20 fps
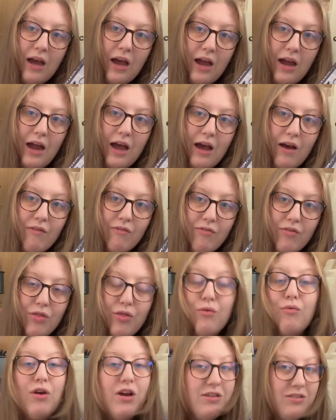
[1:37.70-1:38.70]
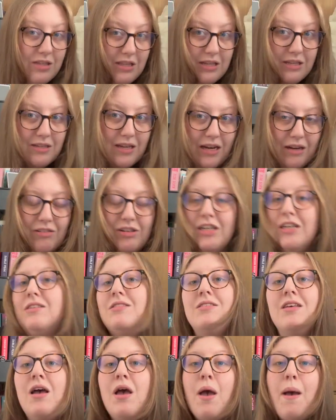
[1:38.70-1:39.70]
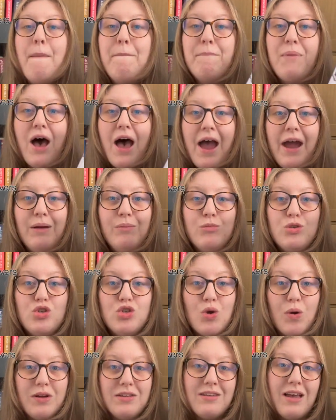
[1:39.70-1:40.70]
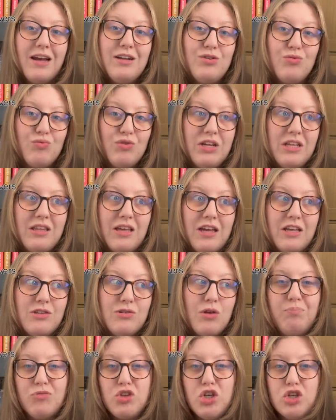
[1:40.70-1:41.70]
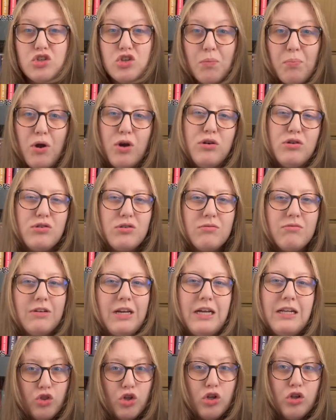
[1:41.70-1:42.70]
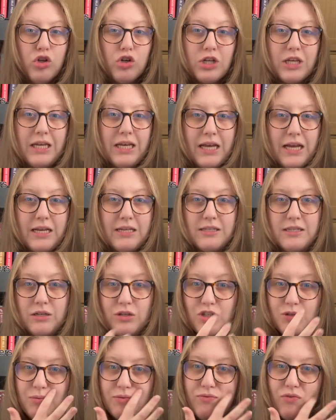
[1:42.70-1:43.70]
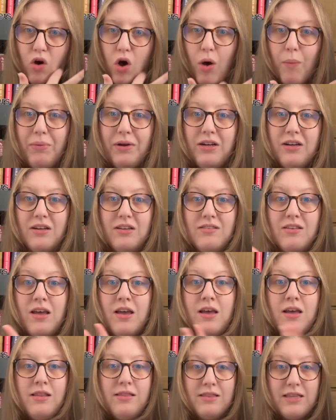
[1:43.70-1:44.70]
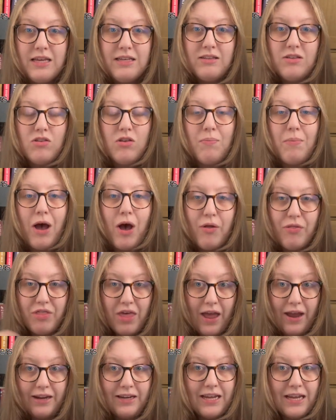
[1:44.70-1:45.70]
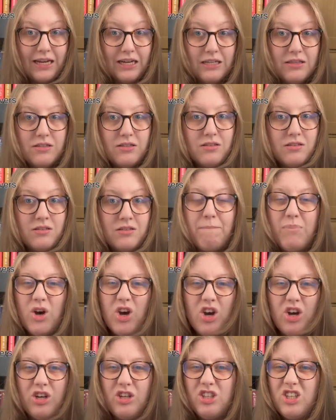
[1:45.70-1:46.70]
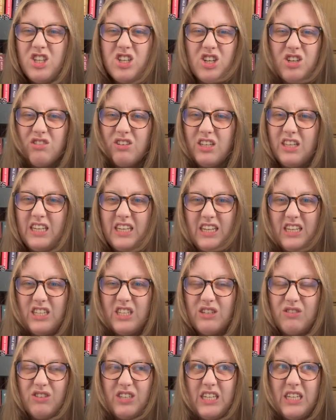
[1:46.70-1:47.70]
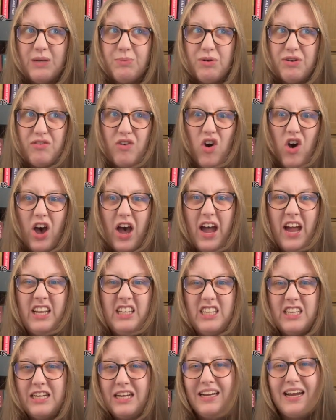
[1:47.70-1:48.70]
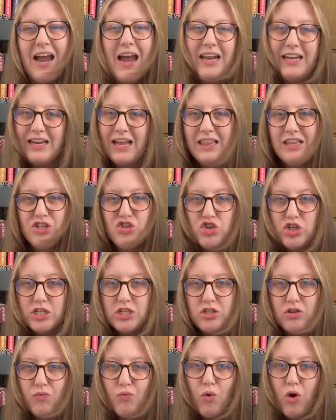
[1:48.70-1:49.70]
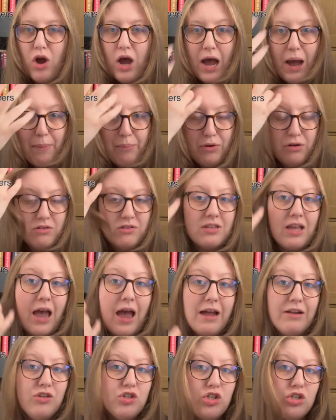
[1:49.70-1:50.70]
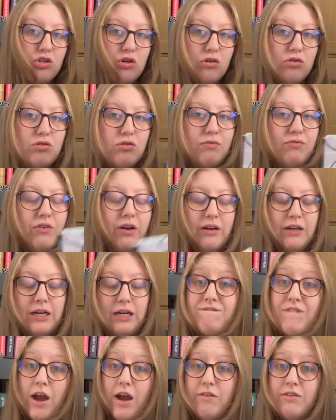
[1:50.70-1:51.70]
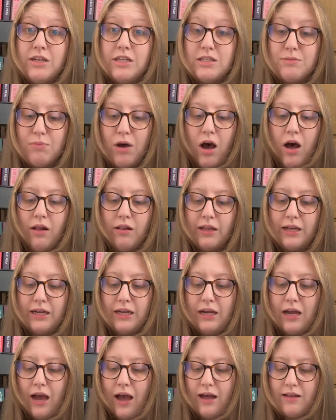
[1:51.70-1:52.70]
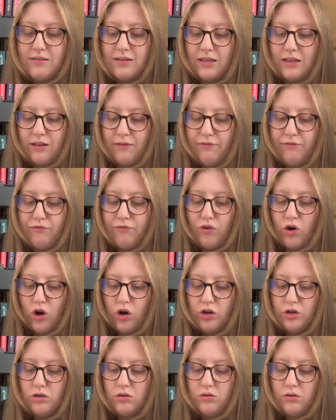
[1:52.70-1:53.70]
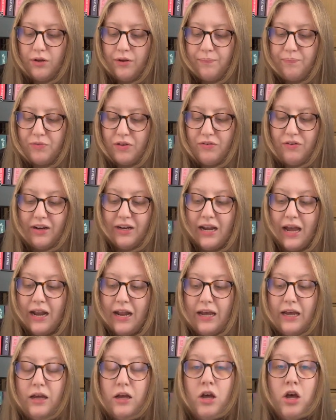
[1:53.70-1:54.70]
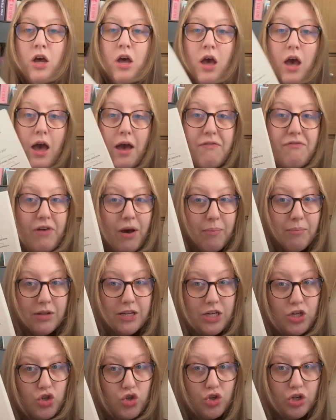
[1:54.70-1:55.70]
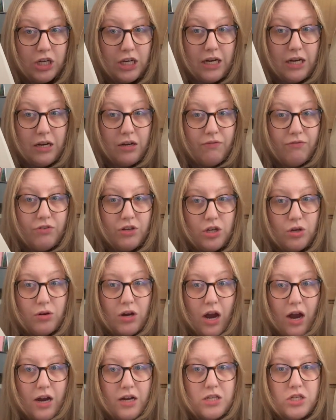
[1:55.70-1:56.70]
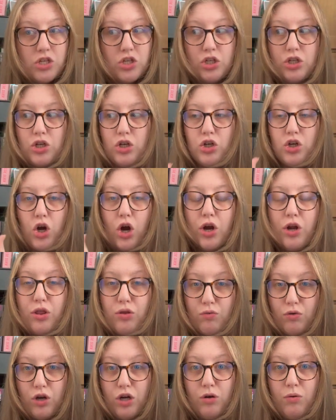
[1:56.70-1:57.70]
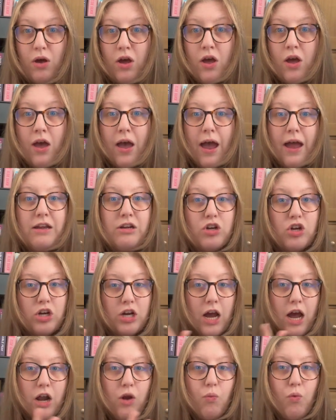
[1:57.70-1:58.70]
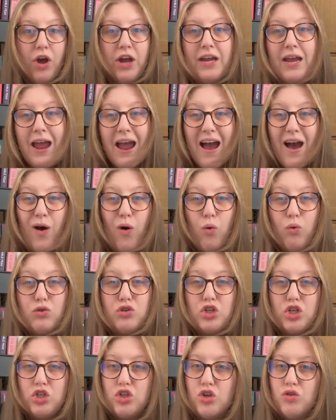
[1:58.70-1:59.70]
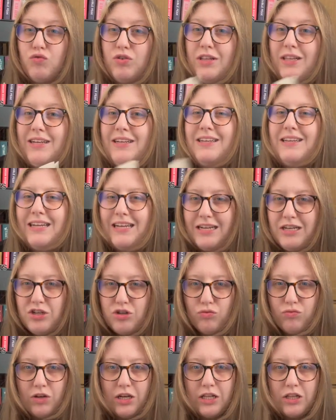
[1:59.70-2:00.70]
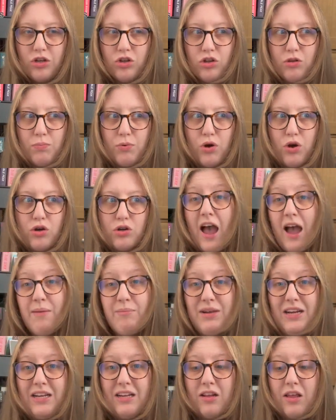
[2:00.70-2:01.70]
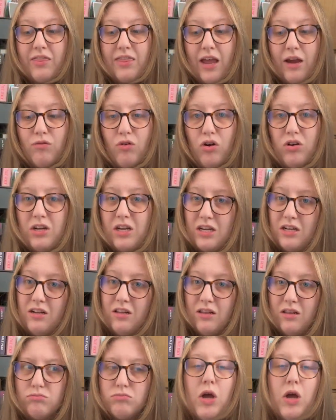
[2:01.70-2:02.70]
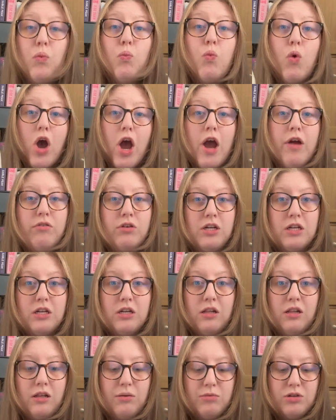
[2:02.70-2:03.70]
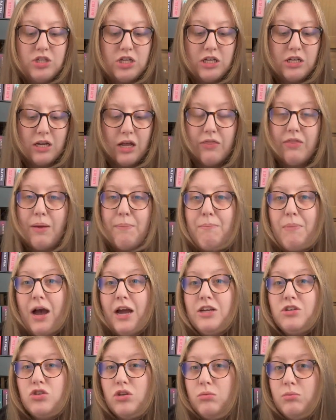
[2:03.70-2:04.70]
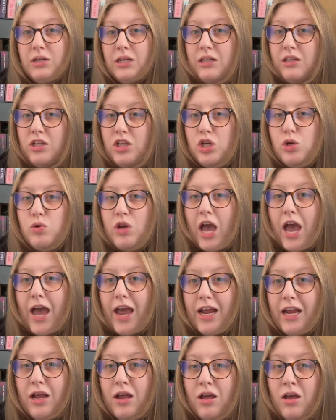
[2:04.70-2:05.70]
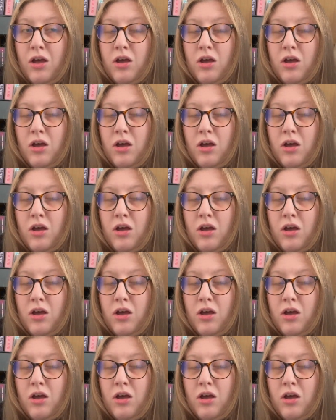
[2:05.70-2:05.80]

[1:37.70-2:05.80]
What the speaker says: I have the rest of the series, but I'm so excited to read this. You're supposed to read the Lucky Hit series before because this is about their kids, but you don't really need to read it beforehand. You can kind of get the gist of what happens. And she also very, very smartly has in the front, if I get it, a family tree for you guys, so you can go through and you can kind of work it out, so you don't really need to read the other book. I mean, they're on Kindle. were on Kindle Limited. They might still be in the UK.